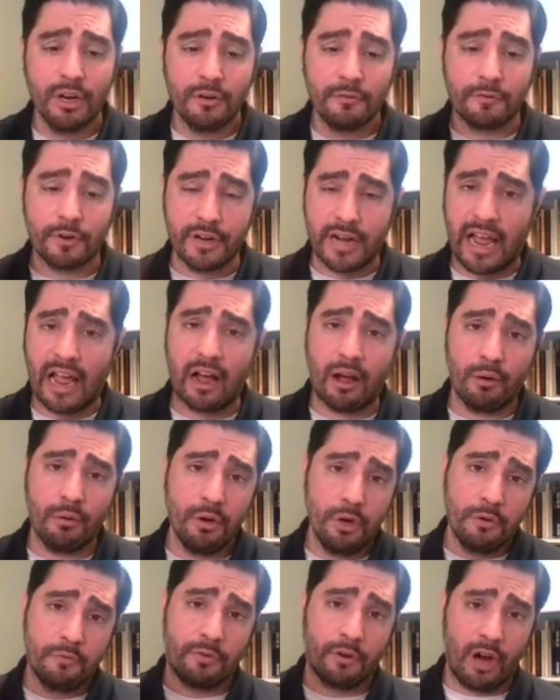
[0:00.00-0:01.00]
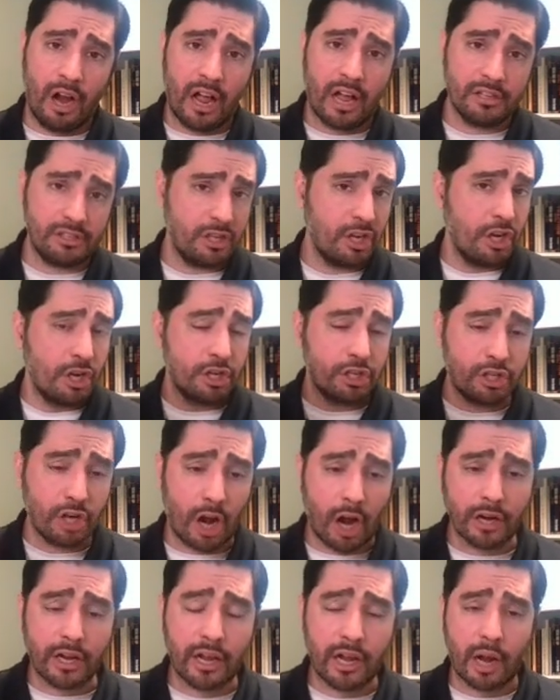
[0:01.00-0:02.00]
For now, for us,
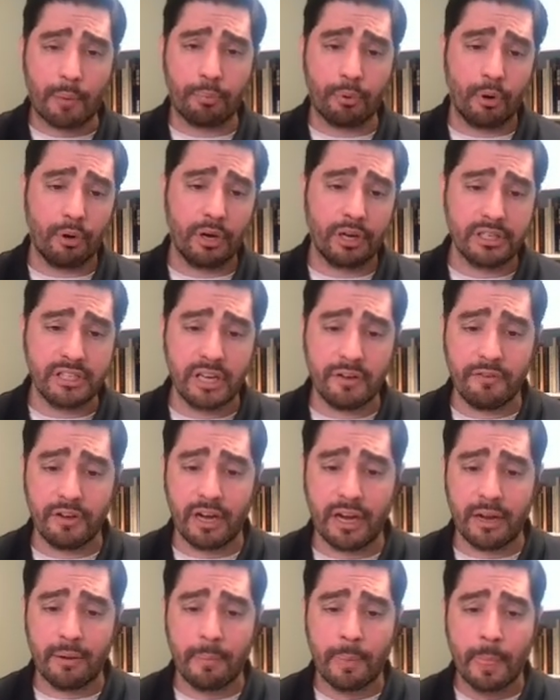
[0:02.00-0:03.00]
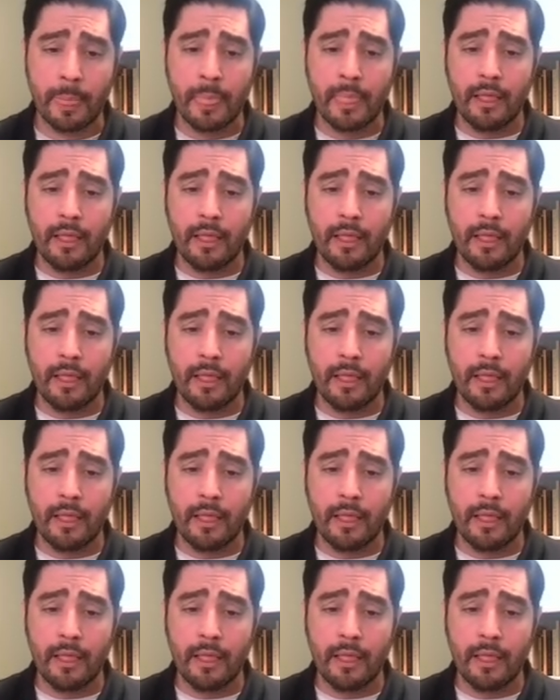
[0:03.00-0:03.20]
talking about productivity,